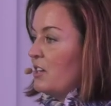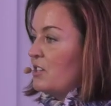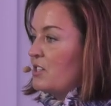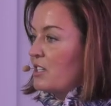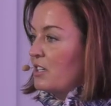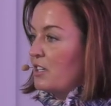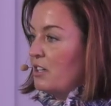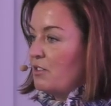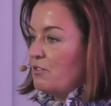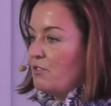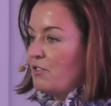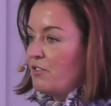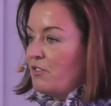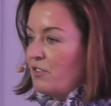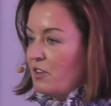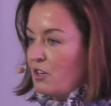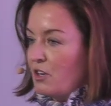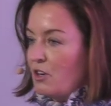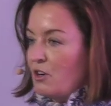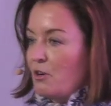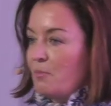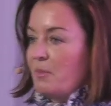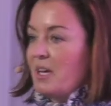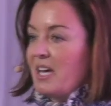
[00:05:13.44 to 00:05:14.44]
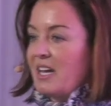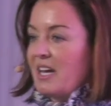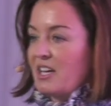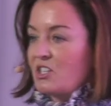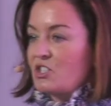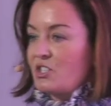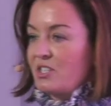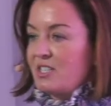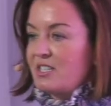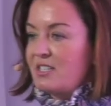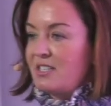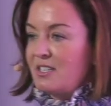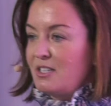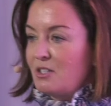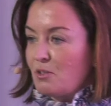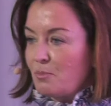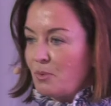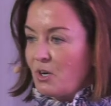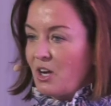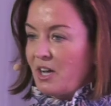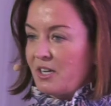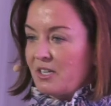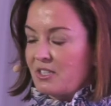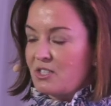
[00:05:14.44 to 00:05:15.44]
to confirm and actually see the
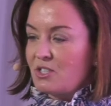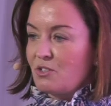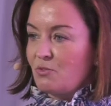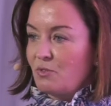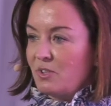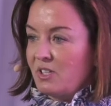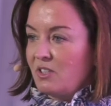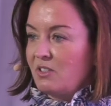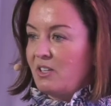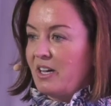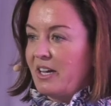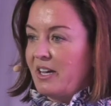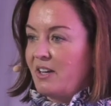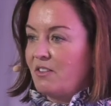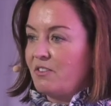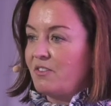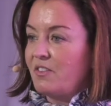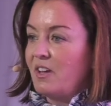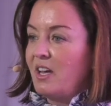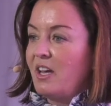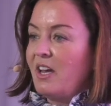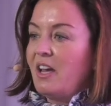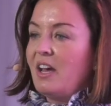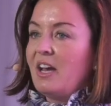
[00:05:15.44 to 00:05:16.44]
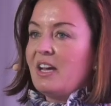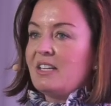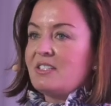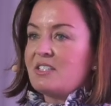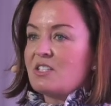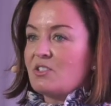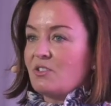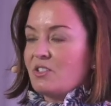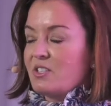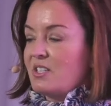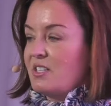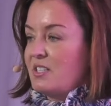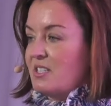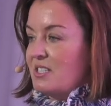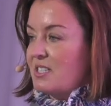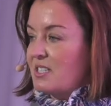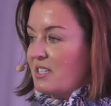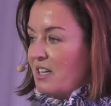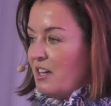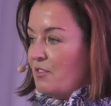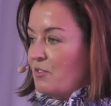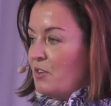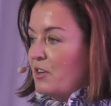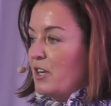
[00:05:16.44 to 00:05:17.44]
product in real life and start to
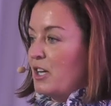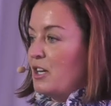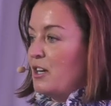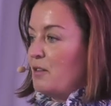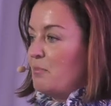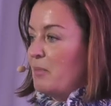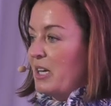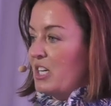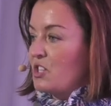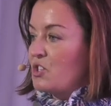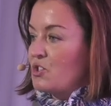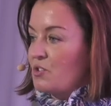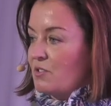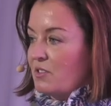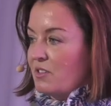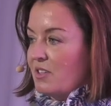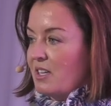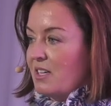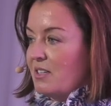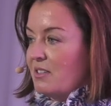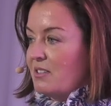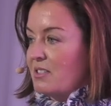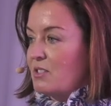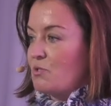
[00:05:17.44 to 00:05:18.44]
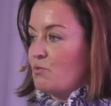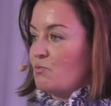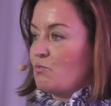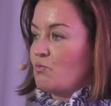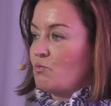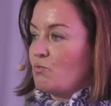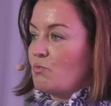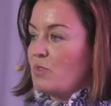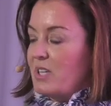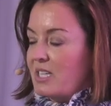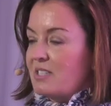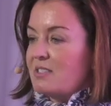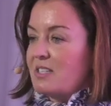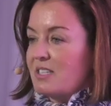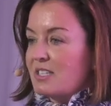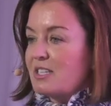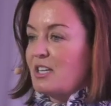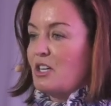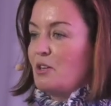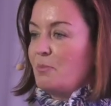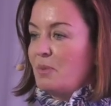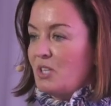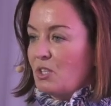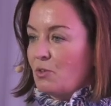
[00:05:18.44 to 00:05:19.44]
discover it and make sure that it's, it's
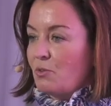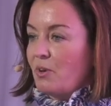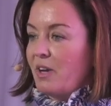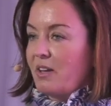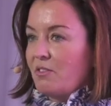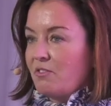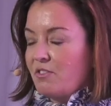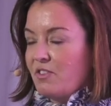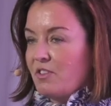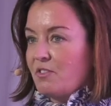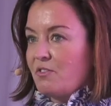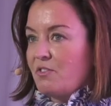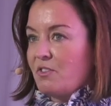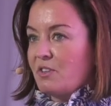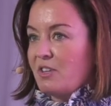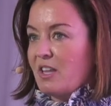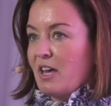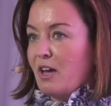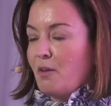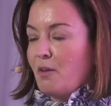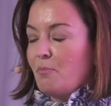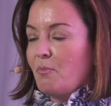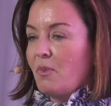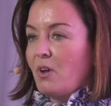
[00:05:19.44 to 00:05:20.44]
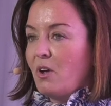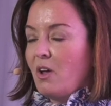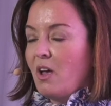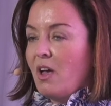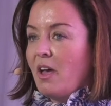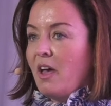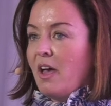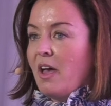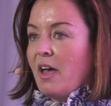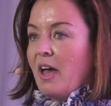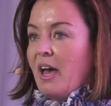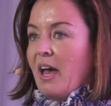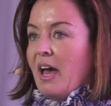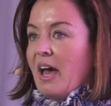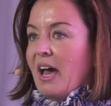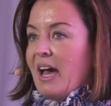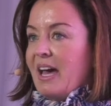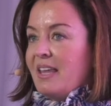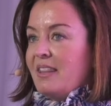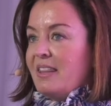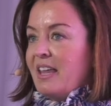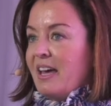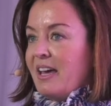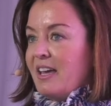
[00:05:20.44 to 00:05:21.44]
going to be the right fit for them.
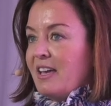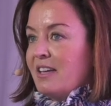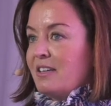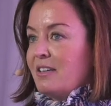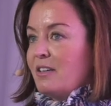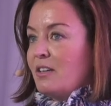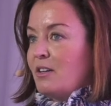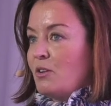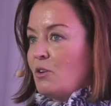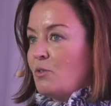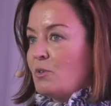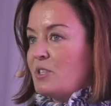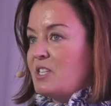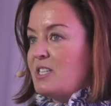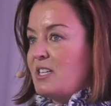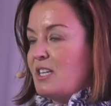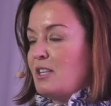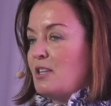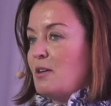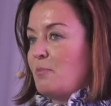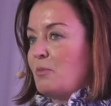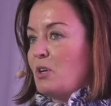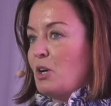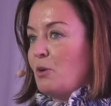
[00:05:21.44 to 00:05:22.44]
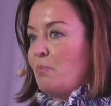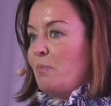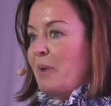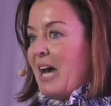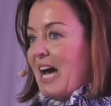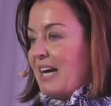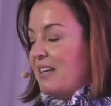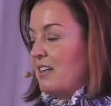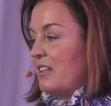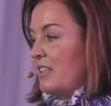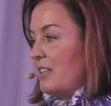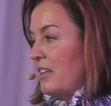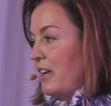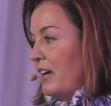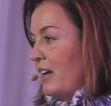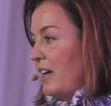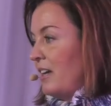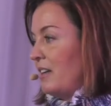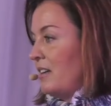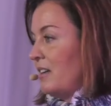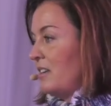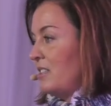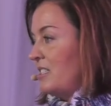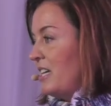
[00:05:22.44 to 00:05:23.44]
And then we're seeing them go back
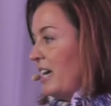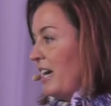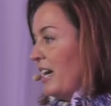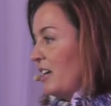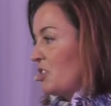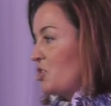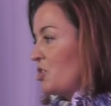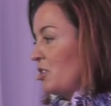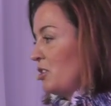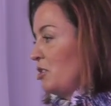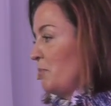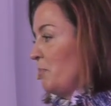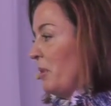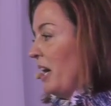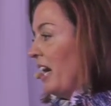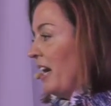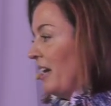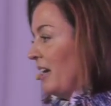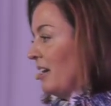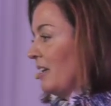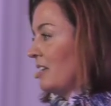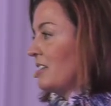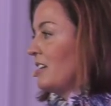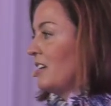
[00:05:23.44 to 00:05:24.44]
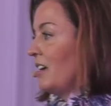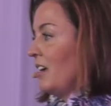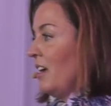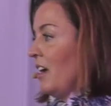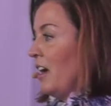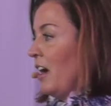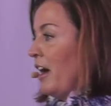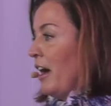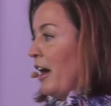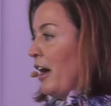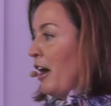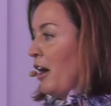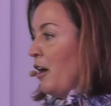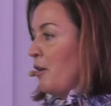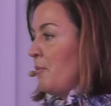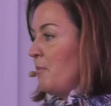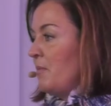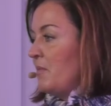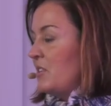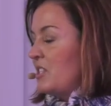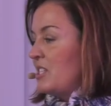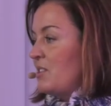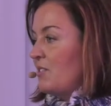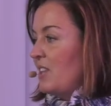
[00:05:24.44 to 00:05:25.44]
online to actually buy it.
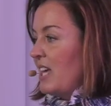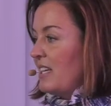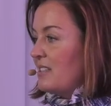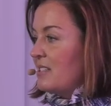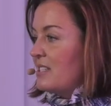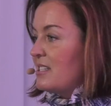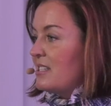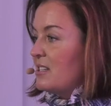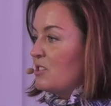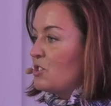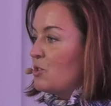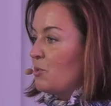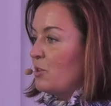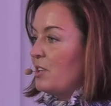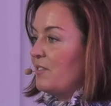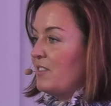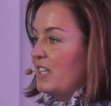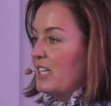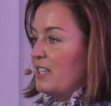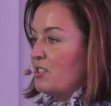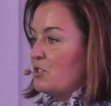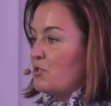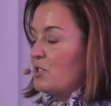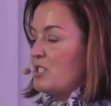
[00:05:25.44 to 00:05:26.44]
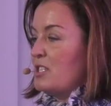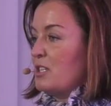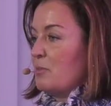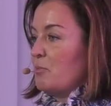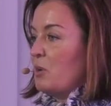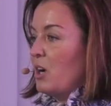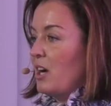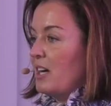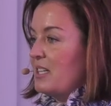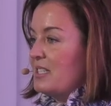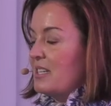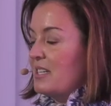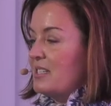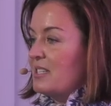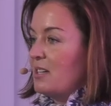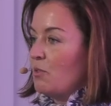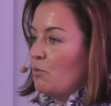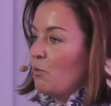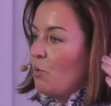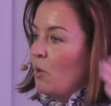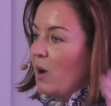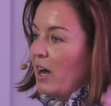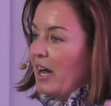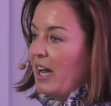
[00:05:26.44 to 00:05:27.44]
Um, so that's sort of an interesting process
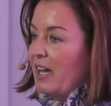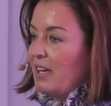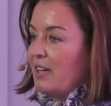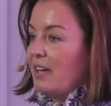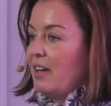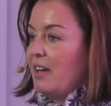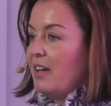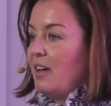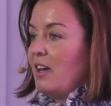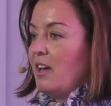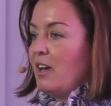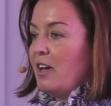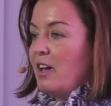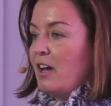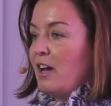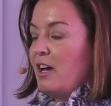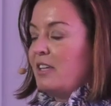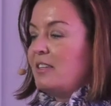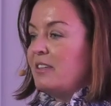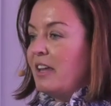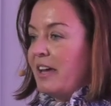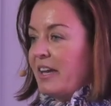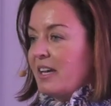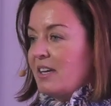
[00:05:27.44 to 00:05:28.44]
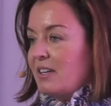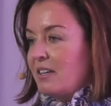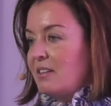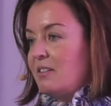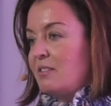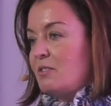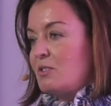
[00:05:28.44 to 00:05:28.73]
and why, unlike